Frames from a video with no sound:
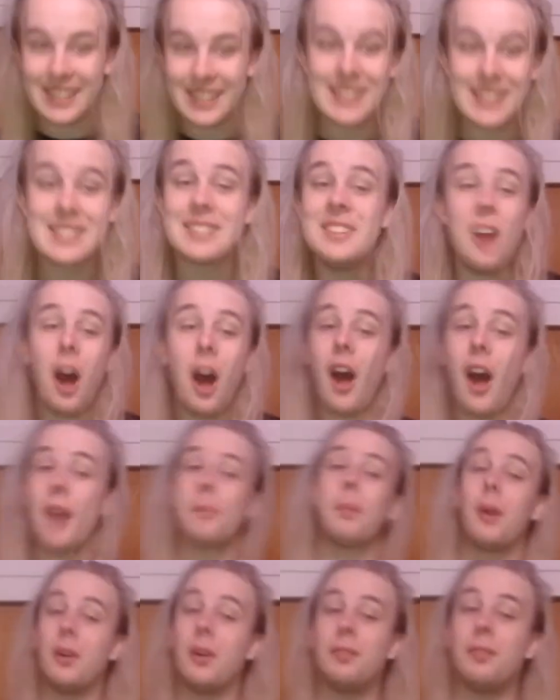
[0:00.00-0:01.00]
It's not
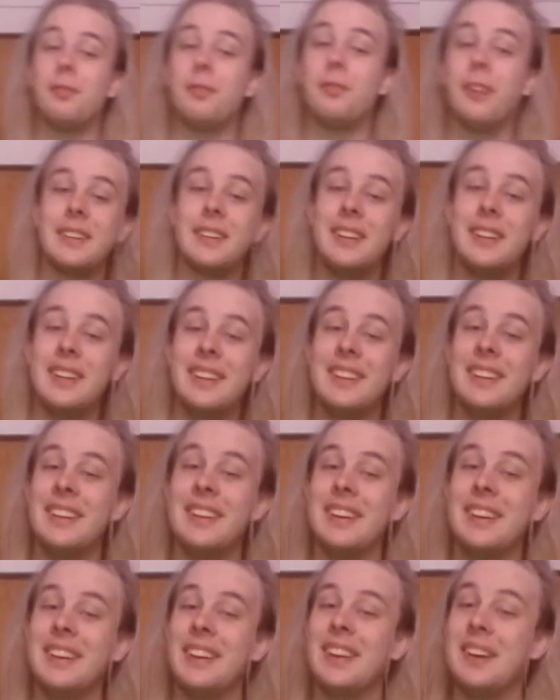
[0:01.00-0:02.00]
perfect,
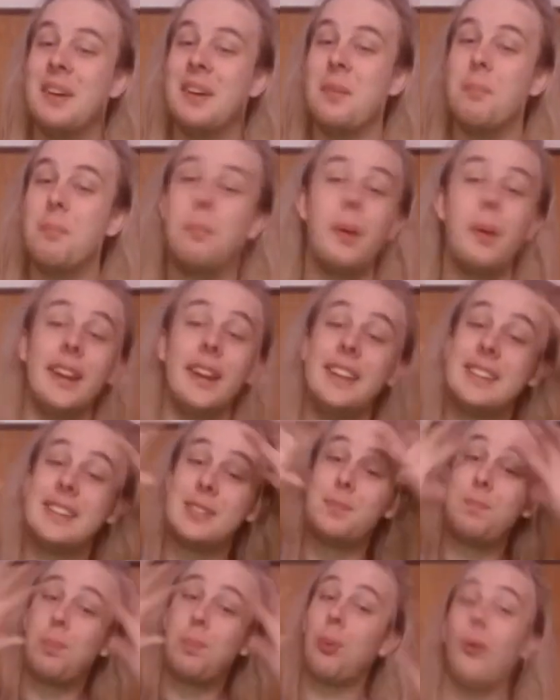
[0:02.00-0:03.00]
but
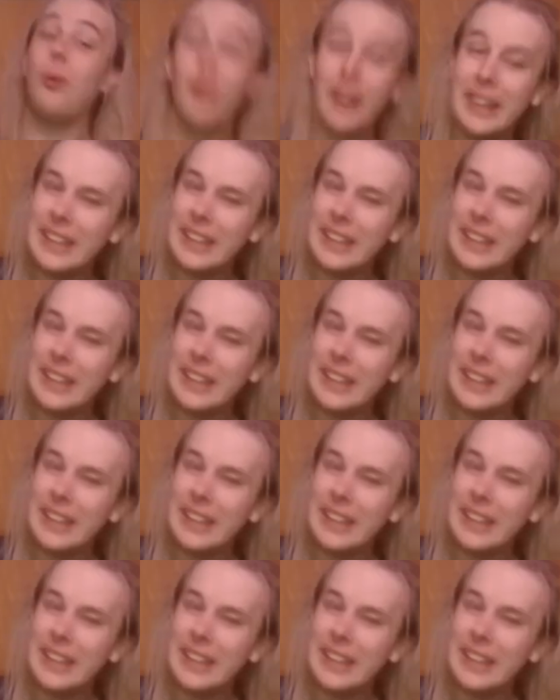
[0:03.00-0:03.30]
it's pretty